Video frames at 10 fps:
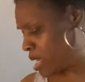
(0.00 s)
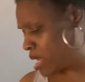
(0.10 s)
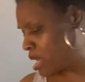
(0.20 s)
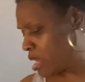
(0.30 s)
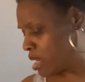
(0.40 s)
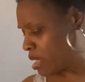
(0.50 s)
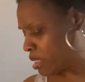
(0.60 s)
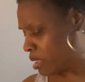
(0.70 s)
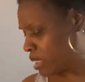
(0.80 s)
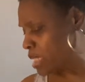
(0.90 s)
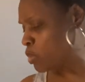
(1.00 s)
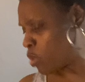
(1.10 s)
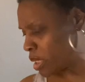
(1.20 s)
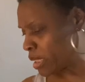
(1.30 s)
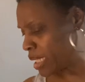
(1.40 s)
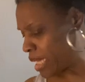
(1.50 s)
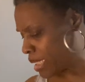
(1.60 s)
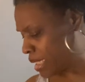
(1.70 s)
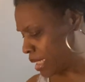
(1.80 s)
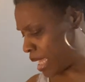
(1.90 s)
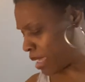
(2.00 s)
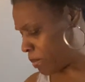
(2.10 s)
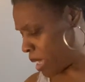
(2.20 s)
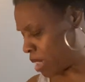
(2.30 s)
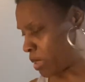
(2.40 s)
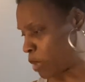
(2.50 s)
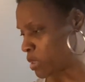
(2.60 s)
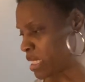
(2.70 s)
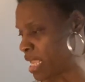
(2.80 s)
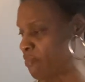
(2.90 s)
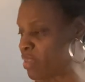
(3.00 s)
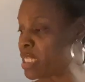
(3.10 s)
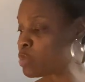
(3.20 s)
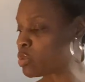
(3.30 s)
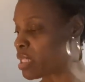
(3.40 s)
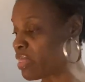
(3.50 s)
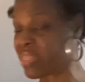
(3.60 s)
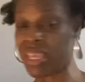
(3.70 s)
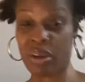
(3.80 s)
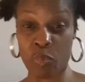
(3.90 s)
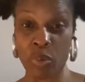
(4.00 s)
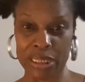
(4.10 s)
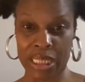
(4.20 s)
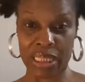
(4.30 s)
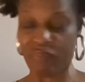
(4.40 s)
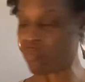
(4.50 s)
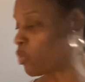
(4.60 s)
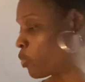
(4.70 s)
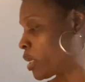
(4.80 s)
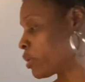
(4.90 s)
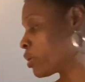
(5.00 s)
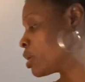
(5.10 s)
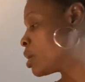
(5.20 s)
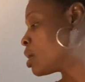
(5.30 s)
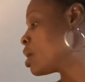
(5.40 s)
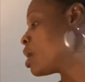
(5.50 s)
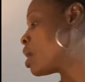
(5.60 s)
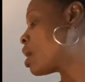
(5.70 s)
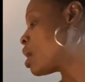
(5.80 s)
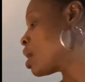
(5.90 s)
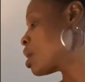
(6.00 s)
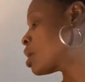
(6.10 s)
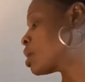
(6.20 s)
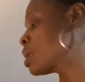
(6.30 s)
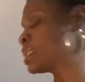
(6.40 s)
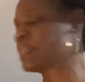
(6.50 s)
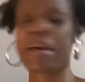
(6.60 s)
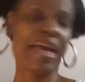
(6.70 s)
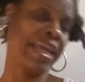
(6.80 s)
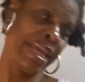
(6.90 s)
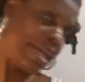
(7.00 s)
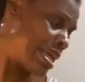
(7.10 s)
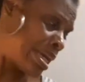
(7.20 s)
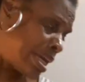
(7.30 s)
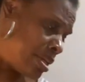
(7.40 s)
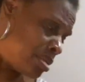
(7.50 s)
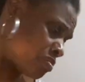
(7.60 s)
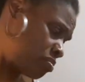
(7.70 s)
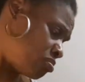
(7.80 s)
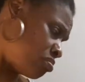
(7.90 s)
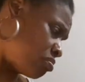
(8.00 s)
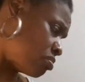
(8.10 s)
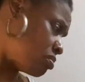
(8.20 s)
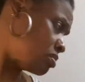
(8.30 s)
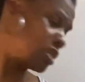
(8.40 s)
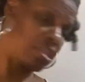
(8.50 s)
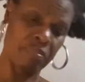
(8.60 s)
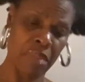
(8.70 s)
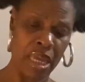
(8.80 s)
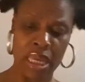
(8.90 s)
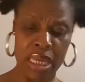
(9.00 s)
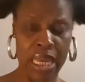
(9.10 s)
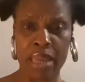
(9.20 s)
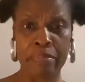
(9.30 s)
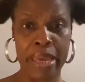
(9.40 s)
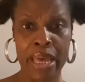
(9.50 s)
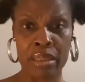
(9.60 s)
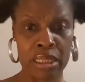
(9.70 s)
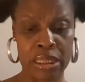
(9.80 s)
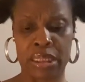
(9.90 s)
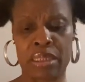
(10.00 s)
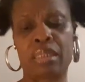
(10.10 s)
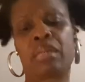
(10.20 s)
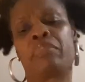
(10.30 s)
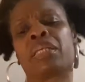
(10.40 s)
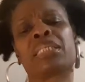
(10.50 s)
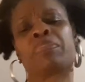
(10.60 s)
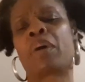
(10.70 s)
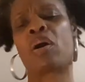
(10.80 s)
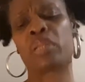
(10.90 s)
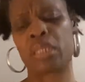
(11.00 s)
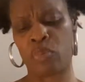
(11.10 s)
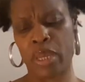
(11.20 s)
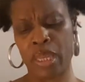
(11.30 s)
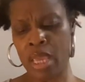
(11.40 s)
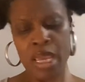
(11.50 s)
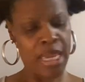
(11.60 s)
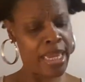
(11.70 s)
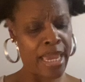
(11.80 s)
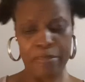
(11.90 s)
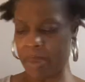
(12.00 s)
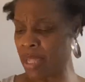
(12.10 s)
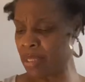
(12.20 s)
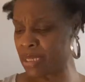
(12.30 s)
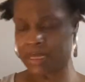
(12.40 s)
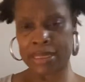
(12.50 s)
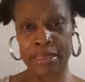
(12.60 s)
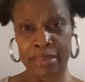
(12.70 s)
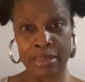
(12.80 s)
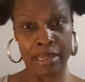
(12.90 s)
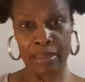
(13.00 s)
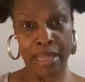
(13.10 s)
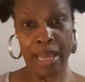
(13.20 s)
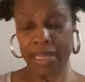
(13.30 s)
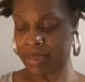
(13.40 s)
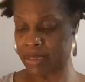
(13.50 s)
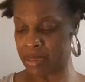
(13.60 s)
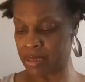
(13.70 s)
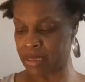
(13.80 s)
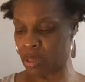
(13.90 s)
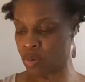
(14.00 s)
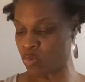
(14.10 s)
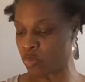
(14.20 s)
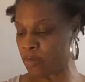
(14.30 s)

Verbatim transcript: Uh, that's one thing I didn't like about them. They was heavy. These were the thicker ones, I think, for the winter. Uh, Cause my head came my head can't balance. Uh, it's small anyway. It can't balance a lot. So,